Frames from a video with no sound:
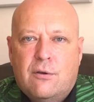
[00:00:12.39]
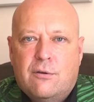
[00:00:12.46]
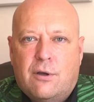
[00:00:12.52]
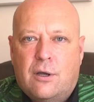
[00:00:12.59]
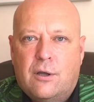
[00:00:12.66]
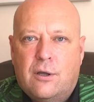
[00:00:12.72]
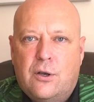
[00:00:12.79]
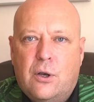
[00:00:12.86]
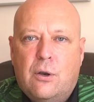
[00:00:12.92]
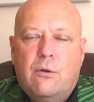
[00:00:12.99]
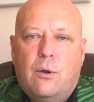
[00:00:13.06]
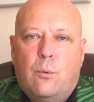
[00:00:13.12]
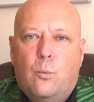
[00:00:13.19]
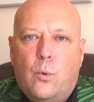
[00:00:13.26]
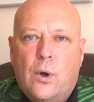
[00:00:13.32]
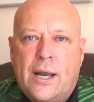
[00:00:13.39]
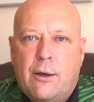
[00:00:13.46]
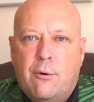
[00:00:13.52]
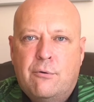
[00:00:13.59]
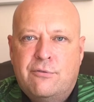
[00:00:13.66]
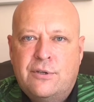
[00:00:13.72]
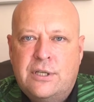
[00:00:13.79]
a 1
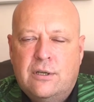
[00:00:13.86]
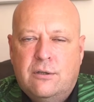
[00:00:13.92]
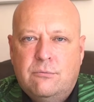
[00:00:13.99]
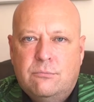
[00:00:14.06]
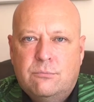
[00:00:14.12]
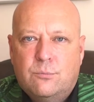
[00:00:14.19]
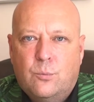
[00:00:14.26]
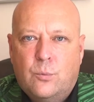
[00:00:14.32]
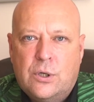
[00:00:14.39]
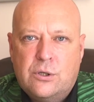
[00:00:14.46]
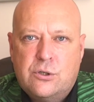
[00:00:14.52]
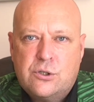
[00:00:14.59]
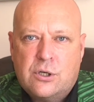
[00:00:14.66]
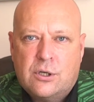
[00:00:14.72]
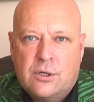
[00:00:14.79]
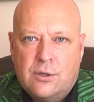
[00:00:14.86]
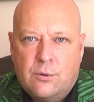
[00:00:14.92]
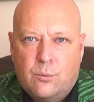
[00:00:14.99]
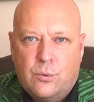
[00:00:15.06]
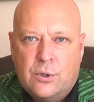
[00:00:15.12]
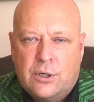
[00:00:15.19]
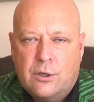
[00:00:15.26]
hour video which
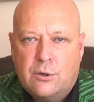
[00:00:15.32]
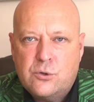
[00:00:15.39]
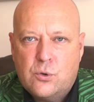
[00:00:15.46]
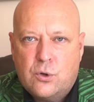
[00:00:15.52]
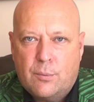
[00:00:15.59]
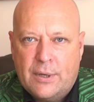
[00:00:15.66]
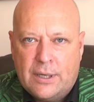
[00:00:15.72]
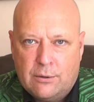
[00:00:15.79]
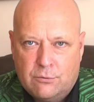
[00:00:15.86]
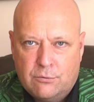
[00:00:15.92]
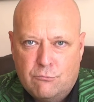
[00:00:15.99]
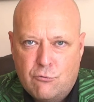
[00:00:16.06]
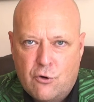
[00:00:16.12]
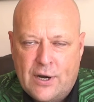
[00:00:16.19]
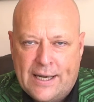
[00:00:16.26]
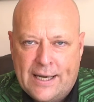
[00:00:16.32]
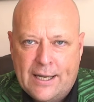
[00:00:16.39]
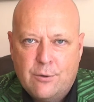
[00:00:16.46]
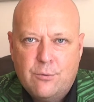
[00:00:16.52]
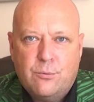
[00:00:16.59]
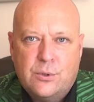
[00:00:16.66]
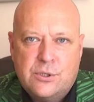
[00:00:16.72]
we're going to talk about right
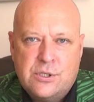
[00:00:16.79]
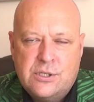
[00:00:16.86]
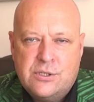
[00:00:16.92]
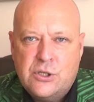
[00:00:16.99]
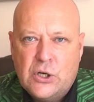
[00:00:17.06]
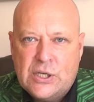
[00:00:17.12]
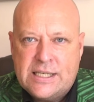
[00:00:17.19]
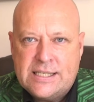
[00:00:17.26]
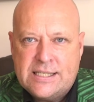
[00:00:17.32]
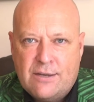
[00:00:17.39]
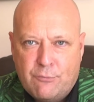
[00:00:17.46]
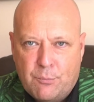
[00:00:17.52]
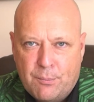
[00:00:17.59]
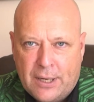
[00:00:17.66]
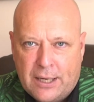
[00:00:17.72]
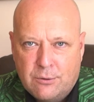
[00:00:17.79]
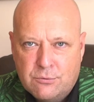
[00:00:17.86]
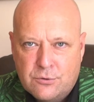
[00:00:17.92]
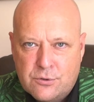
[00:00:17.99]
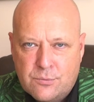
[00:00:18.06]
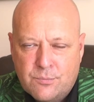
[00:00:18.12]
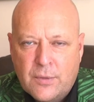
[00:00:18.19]
now, which is
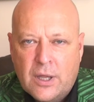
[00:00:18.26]
£97,